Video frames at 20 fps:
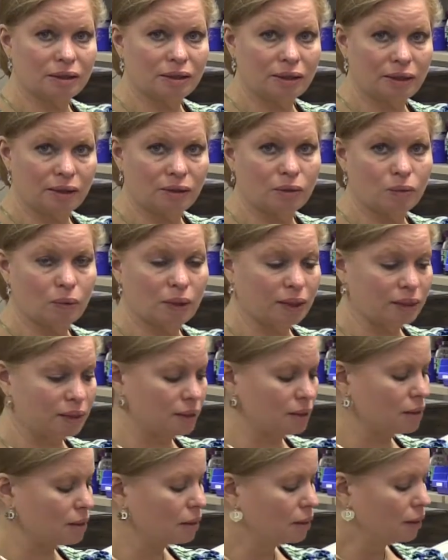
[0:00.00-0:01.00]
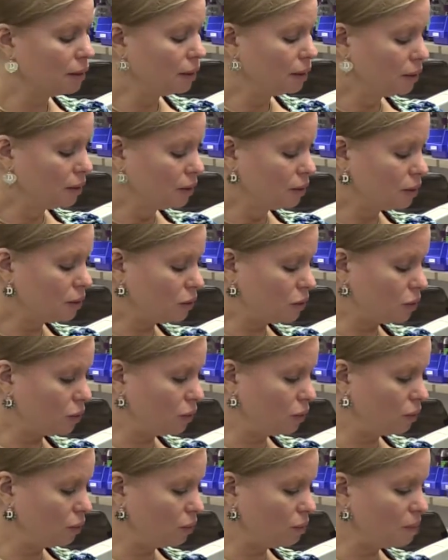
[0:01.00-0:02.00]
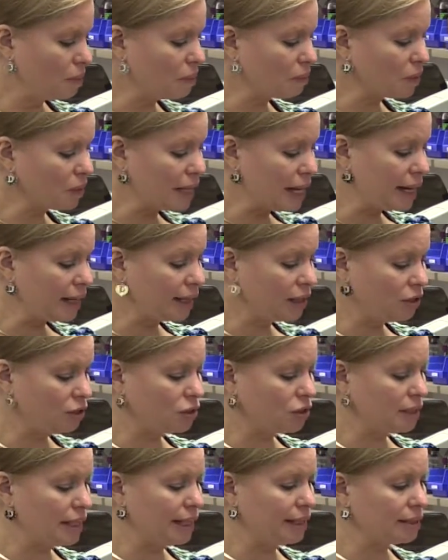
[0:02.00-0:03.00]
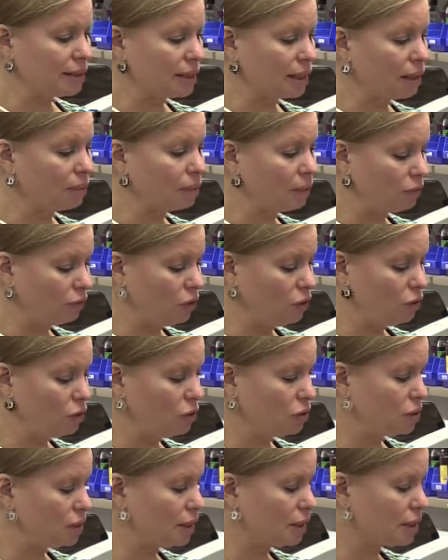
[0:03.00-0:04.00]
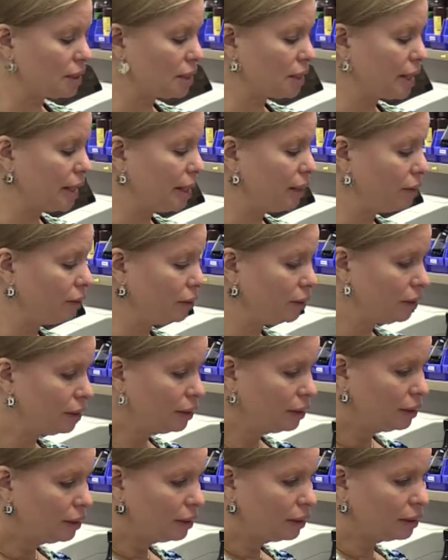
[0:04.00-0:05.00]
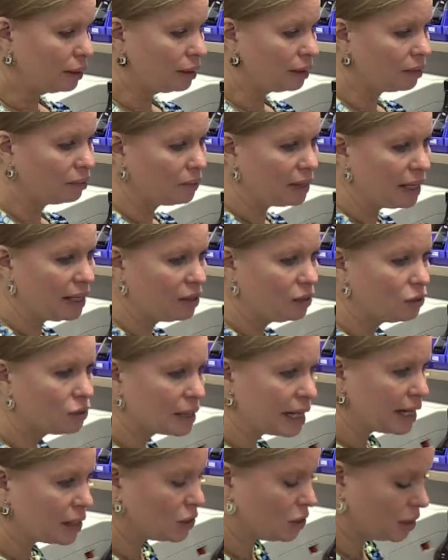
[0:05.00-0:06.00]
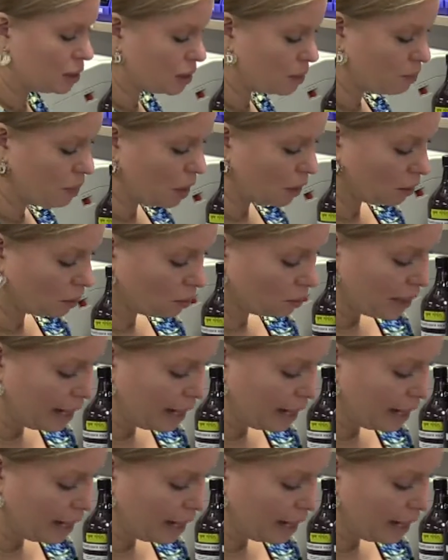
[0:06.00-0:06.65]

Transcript: the clear ones. So remember that in your stain setup if you use this style. Um, they use actually a smaller